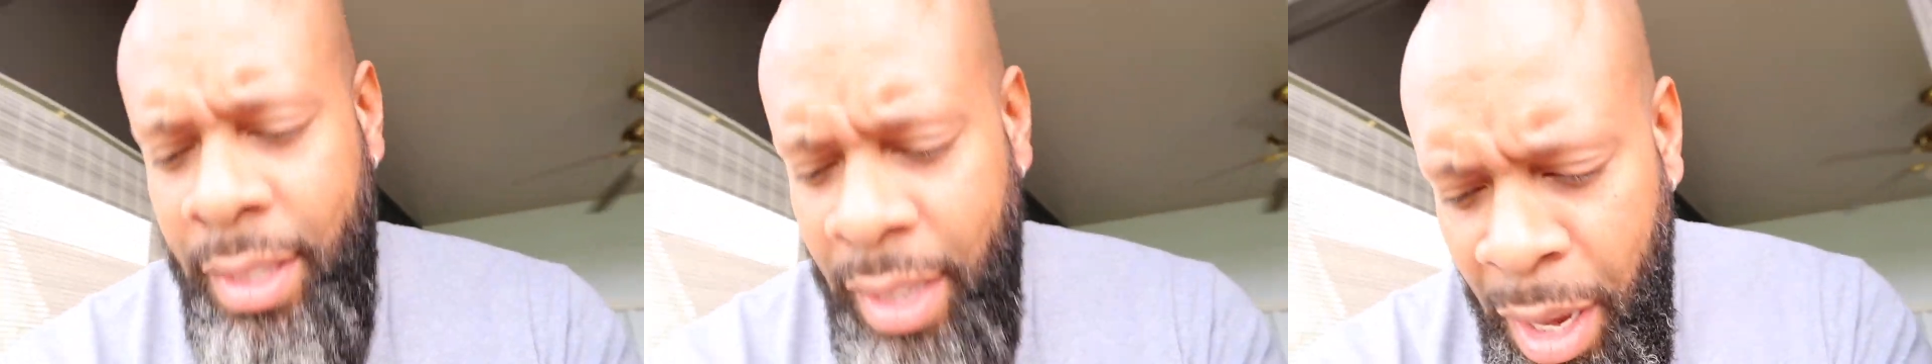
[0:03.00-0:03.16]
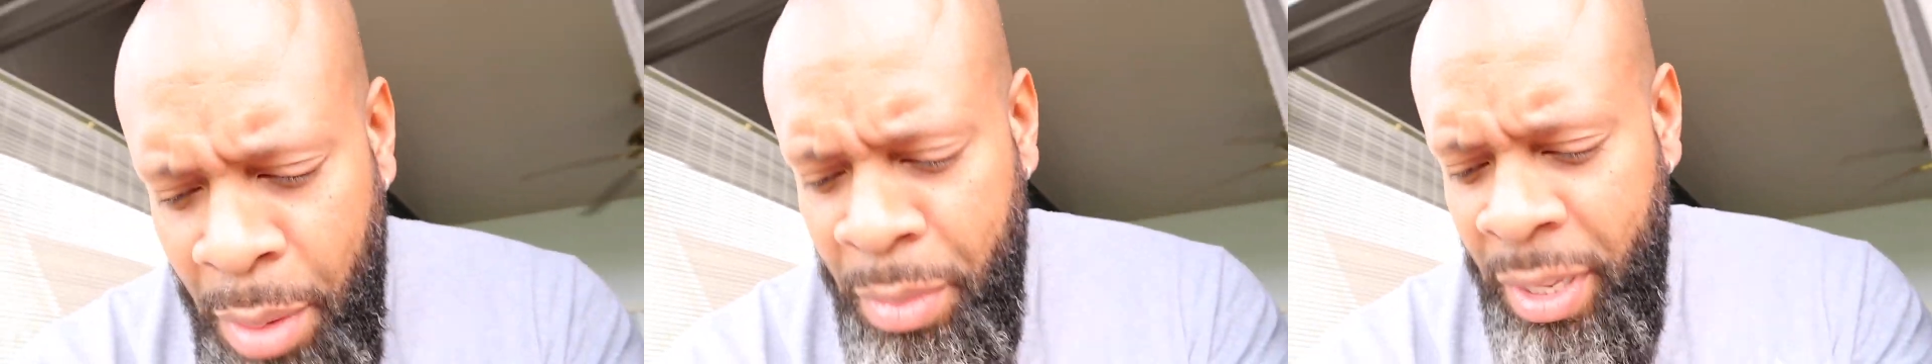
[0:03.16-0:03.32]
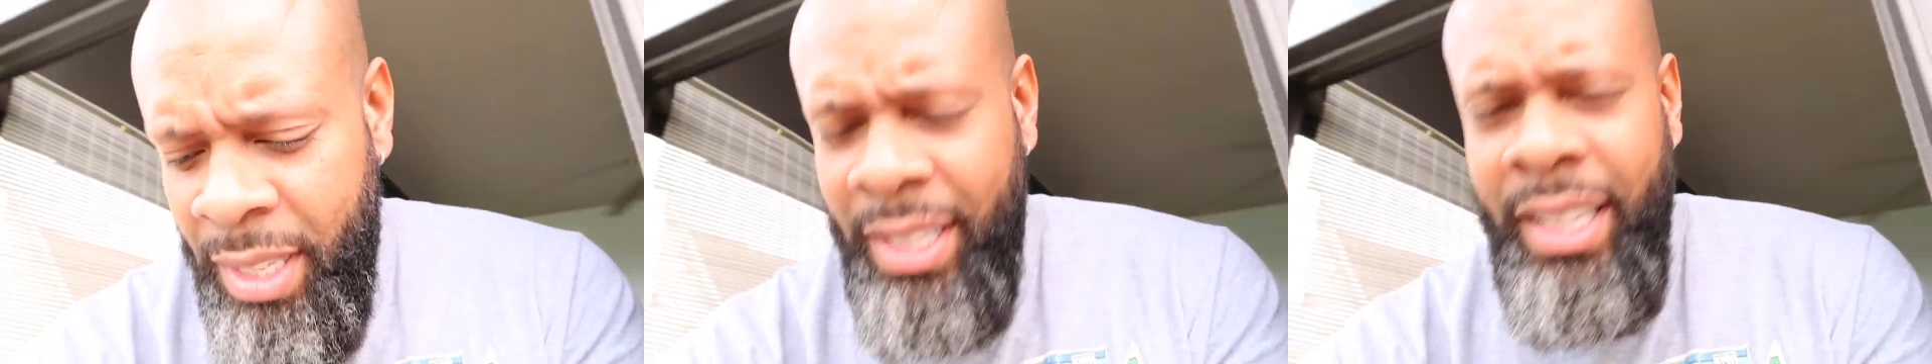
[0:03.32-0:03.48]

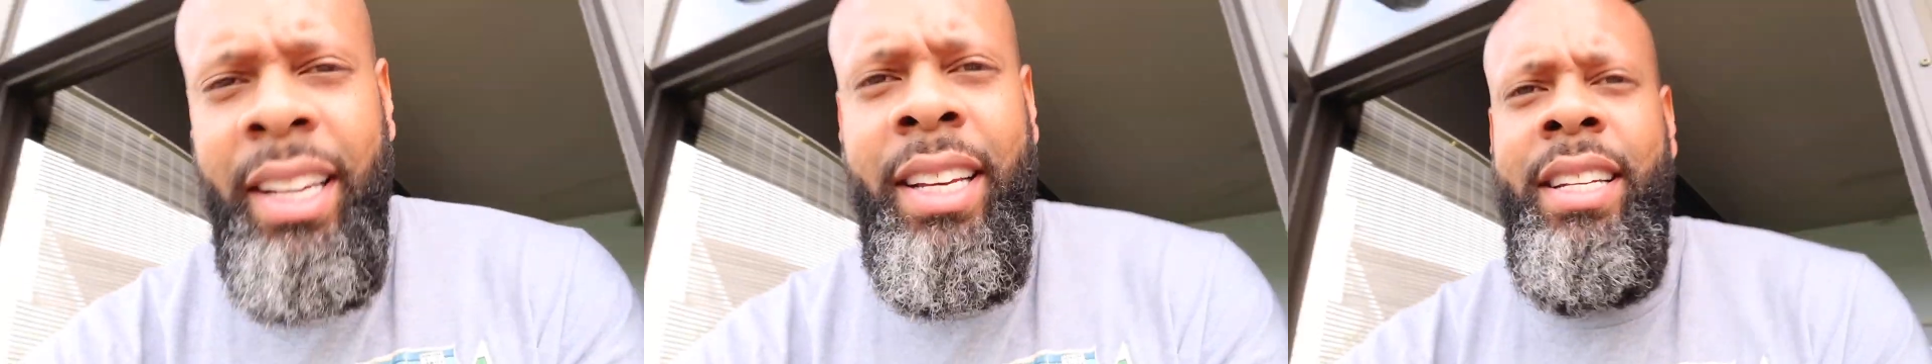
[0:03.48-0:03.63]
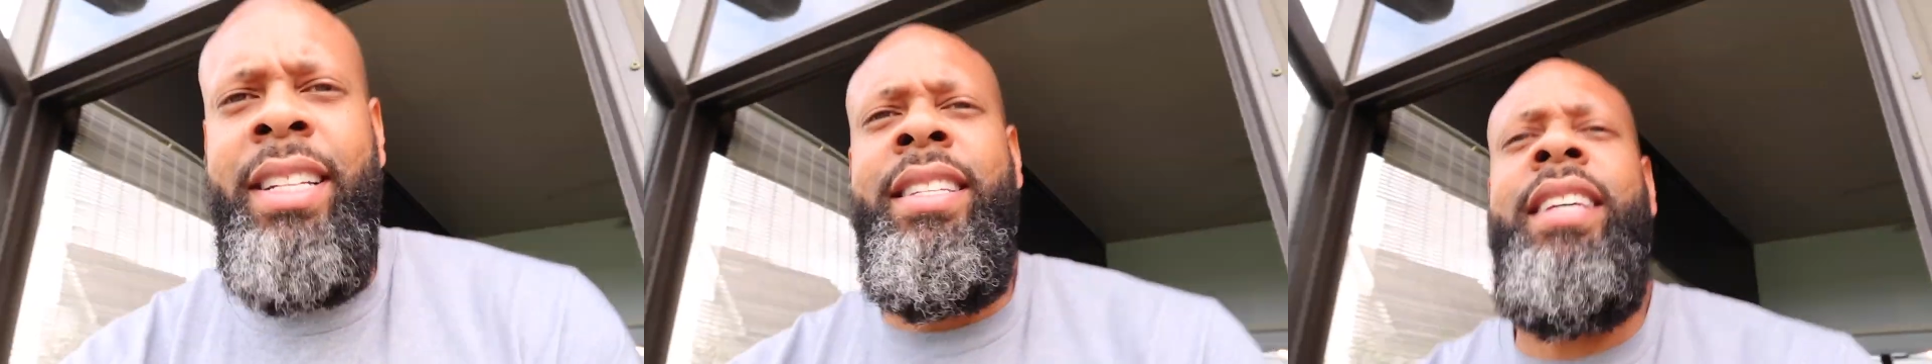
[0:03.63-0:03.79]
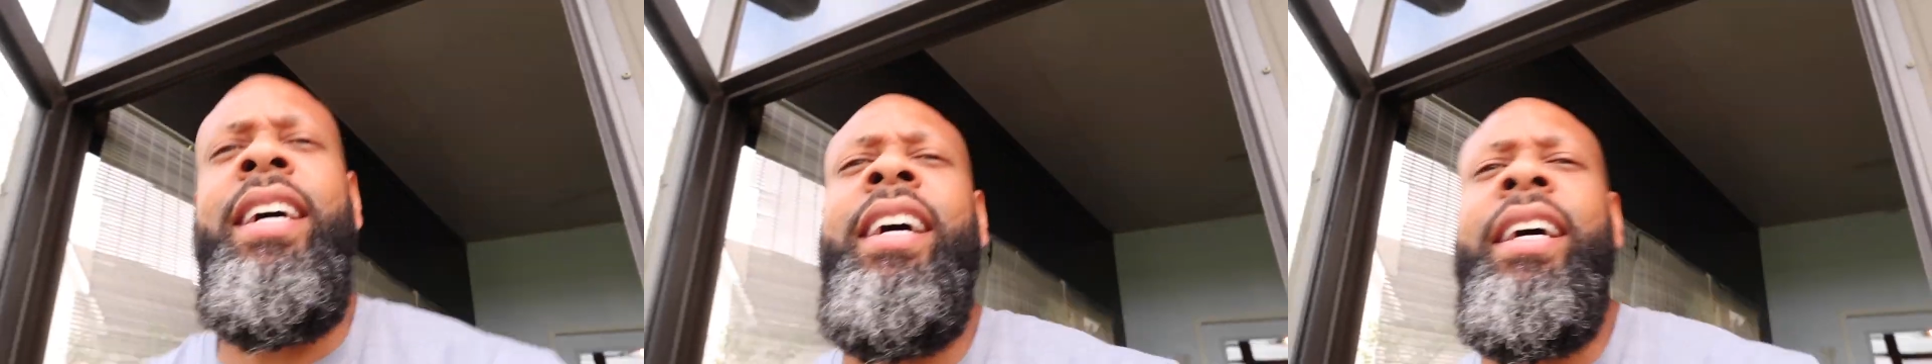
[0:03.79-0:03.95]
Summer's in
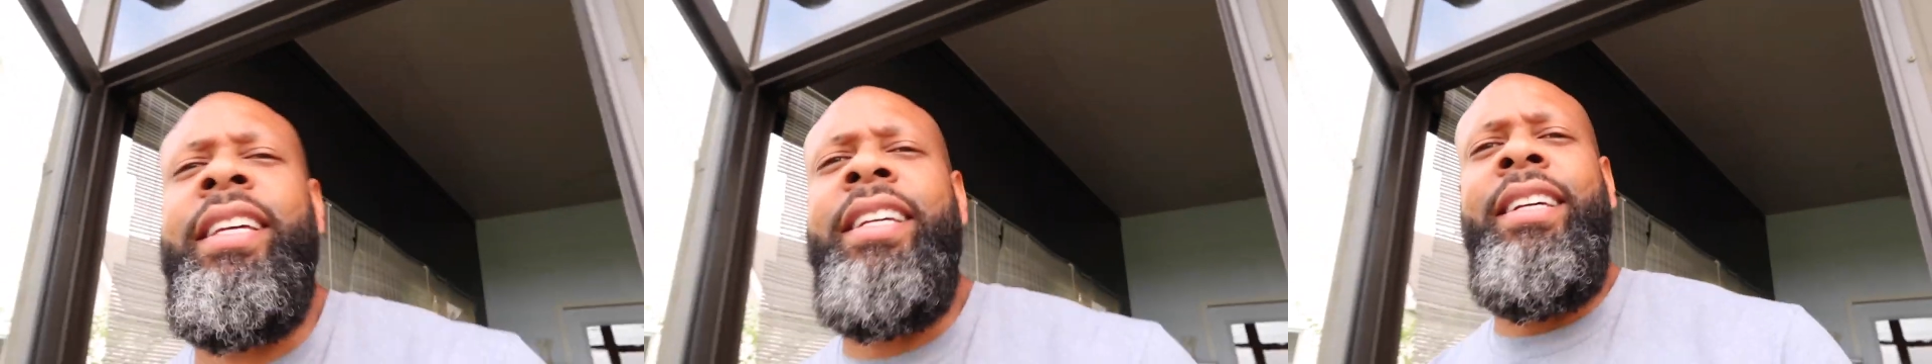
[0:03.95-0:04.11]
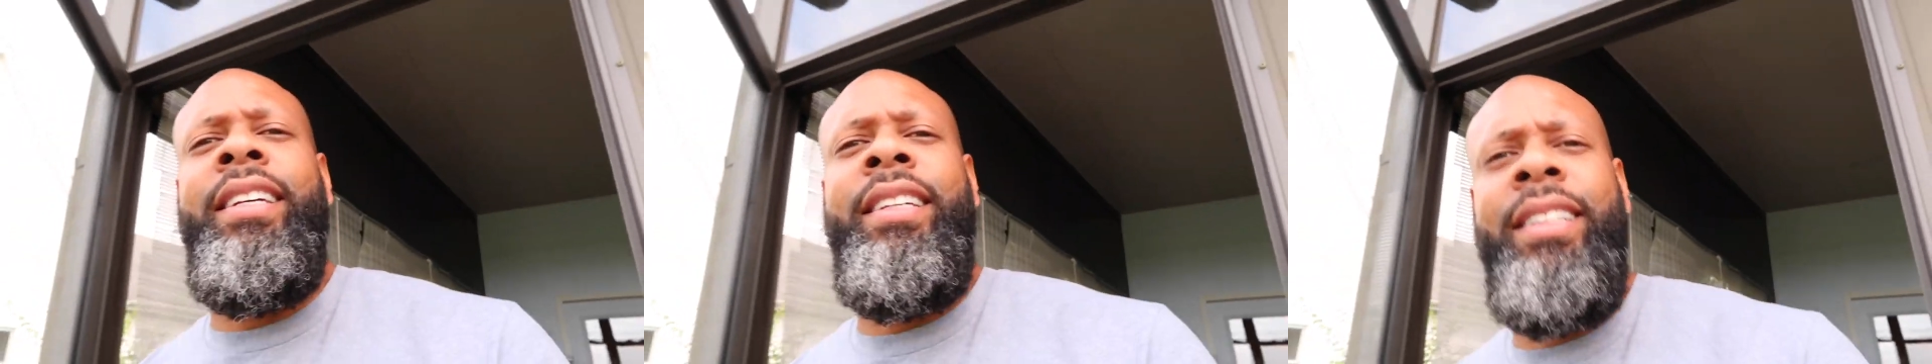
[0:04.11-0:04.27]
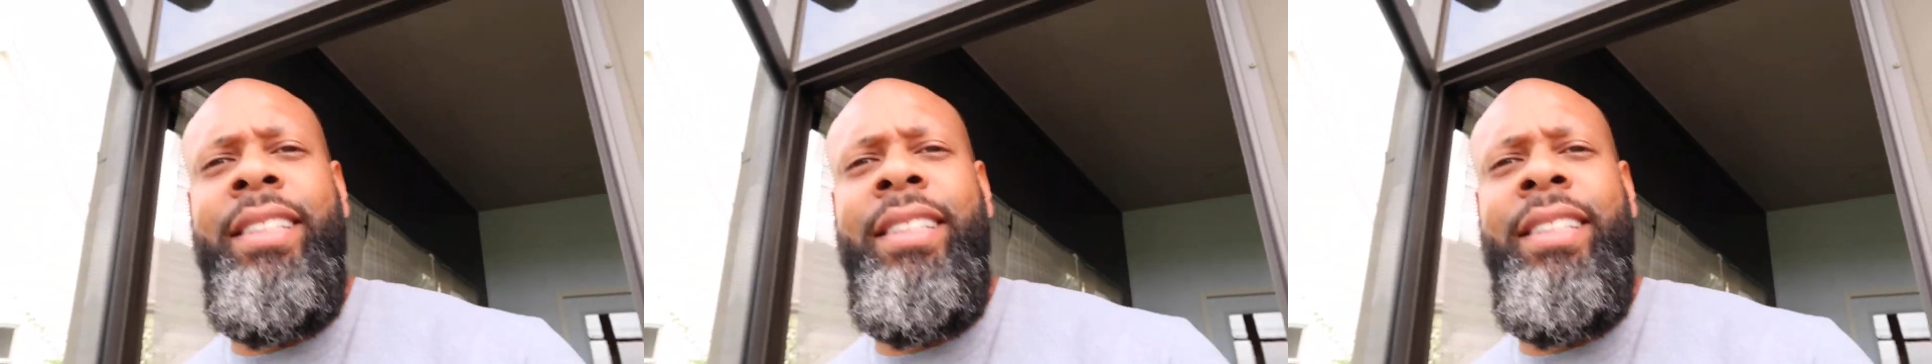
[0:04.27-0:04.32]
Kentucky.